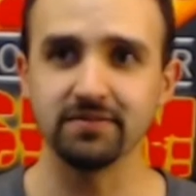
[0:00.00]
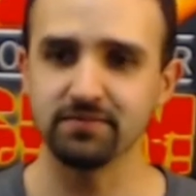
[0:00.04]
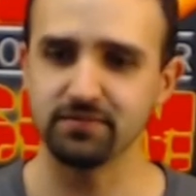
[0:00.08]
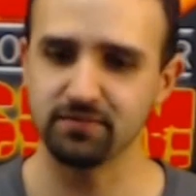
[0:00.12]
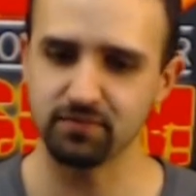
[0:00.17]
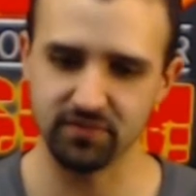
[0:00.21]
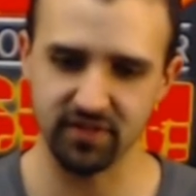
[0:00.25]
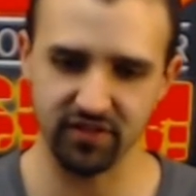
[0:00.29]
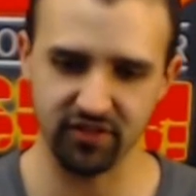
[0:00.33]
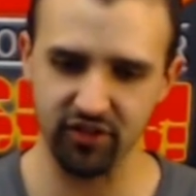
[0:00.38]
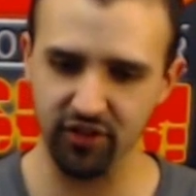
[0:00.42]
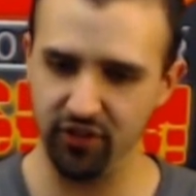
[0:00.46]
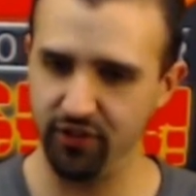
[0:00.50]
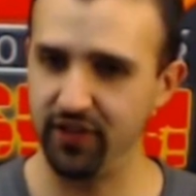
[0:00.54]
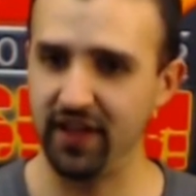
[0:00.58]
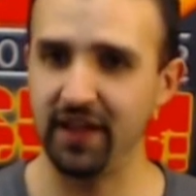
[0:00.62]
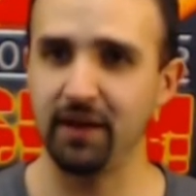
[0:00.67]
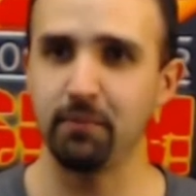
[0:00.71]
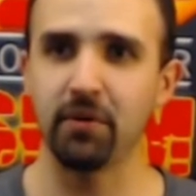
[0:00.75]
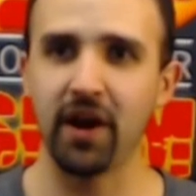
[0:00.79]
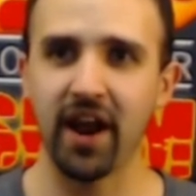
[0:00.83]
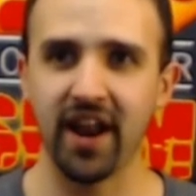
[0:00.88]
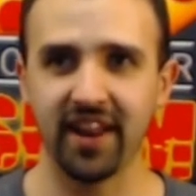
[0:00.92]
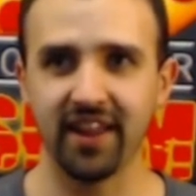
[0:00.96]
It's a thing
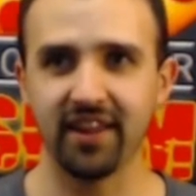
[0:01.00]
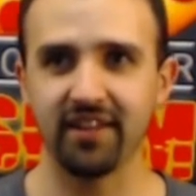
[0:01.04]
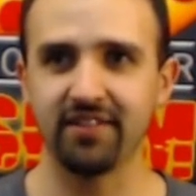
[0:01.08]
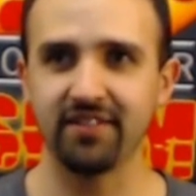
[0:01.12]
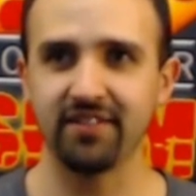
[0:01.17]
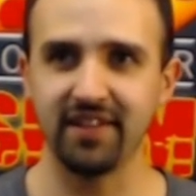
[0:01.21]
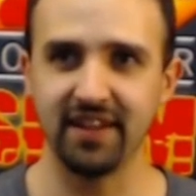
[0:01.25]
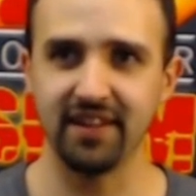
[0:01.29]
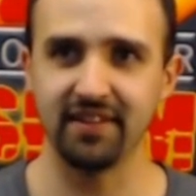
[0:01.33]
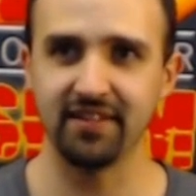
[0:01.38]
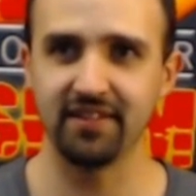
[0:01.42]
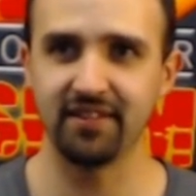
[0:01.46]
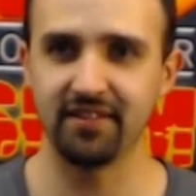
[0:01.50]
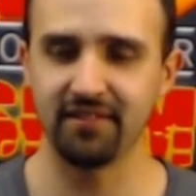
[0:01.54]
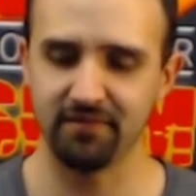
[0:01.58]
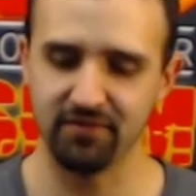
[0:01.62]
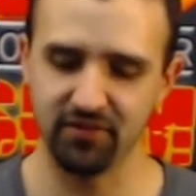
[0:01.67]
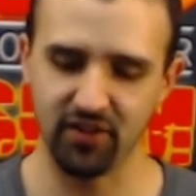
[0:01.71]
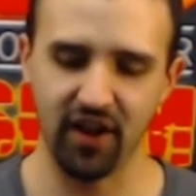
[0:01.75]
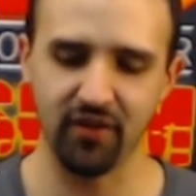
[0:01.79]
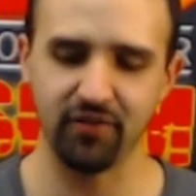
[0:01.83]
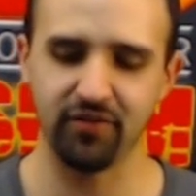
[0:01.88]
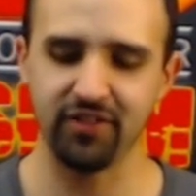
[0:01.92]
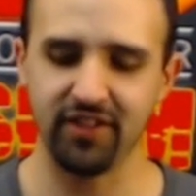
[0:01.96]
Bradigus needs.
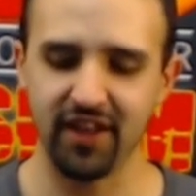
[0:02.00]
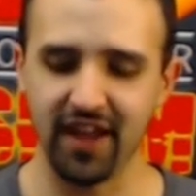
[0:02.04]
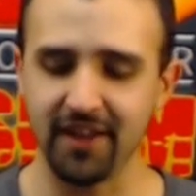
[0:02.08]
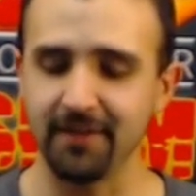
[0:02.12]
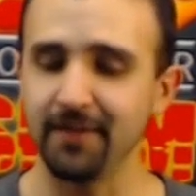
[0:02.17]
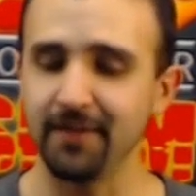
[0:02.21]
Enough said.